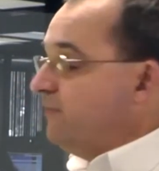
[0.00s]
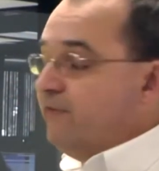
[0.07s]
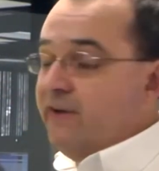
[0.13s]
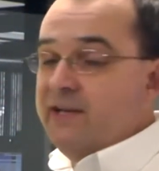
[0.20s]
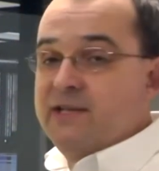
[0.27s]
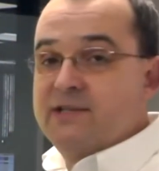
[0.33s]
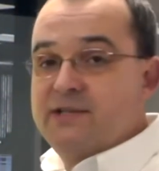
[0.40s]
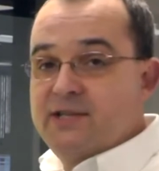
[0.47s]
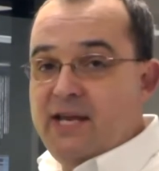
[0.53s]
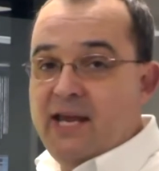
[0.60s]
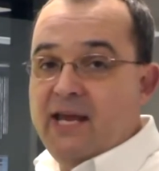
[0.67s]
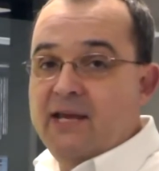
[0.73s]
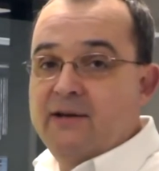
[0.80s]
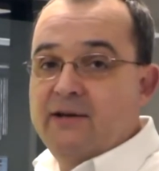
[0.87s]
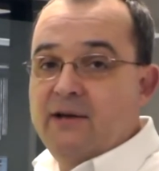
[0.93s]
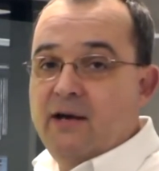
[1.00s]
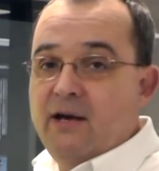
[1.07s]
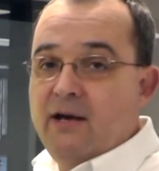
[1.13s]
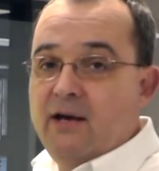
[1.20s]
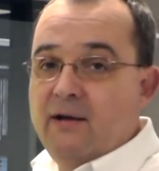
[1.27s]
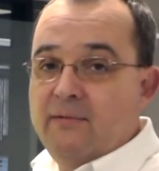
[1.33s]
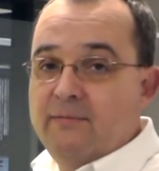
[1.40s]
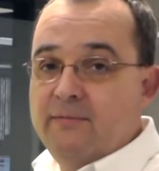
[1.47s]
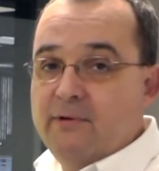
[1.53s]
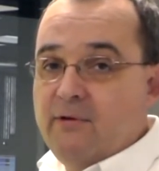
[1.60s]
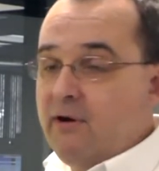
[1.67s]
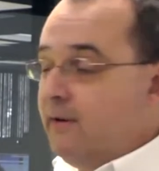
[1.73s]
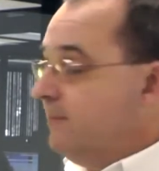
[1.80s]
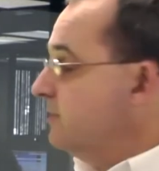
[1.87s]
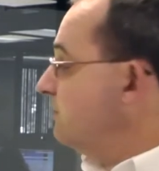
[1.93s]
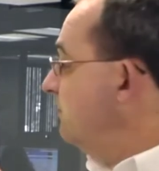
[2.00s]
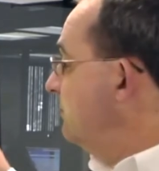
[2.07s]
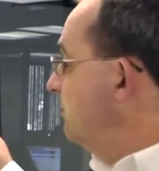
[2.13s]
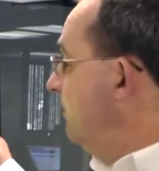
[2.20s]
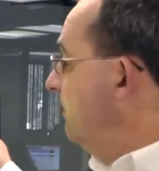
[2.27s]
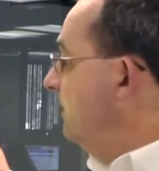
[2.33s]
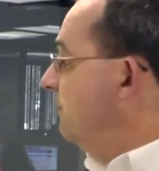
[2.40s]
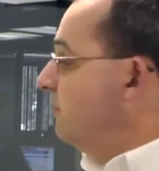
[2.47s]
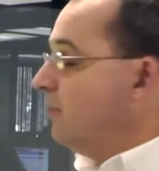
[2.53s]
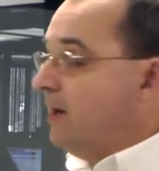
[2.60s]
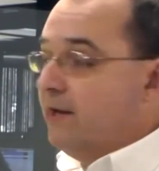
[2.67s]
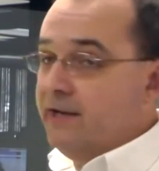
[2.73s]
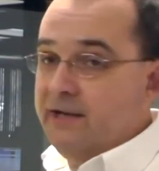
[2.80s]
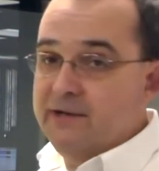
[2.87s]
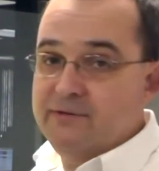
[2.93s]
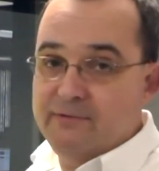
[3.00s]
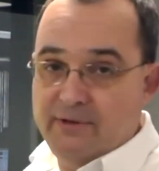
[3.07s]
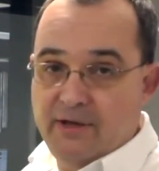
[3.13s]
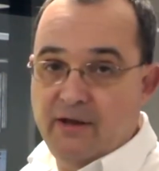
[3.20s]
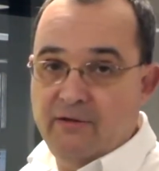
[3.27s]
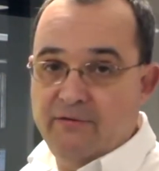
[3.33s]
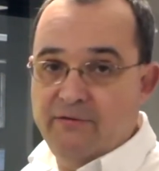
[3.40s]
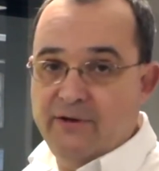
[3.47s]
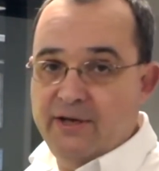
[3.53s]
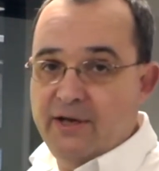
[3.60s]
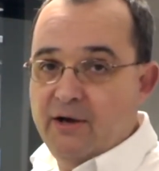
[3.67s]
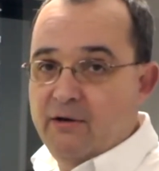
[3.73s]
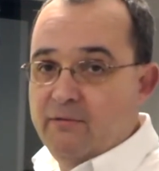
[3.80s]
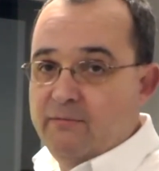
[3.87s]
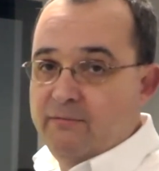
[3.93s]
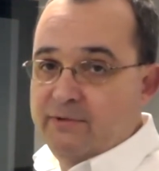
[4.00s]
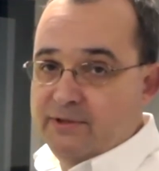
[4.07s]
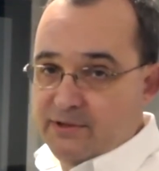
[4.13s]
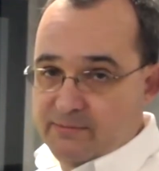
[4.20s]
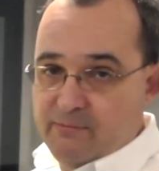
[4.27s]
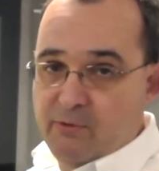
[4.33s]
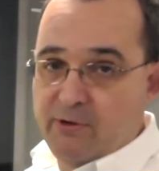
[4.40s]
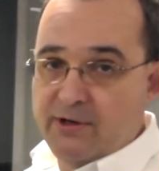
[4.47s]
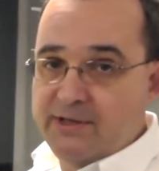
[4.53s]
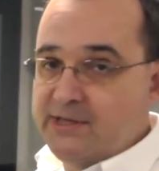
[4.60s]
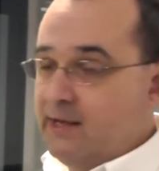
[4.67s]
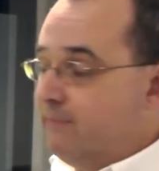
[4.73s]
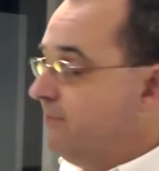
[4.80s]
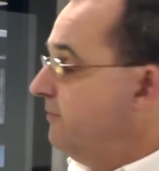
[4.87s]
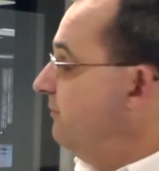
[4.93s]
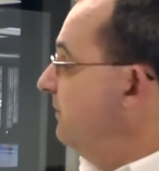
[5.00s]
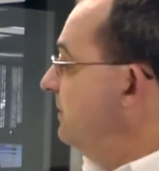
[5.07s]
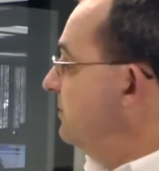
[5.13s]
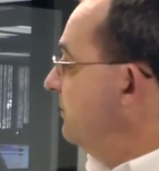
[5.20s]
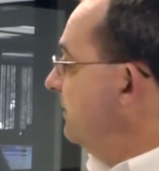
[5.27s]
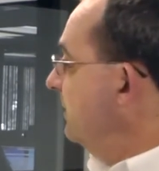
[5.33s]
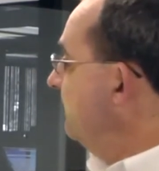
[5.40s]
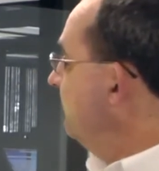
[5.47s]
fit scan requirements, which will be brought into another video, which is more in-depth featuring.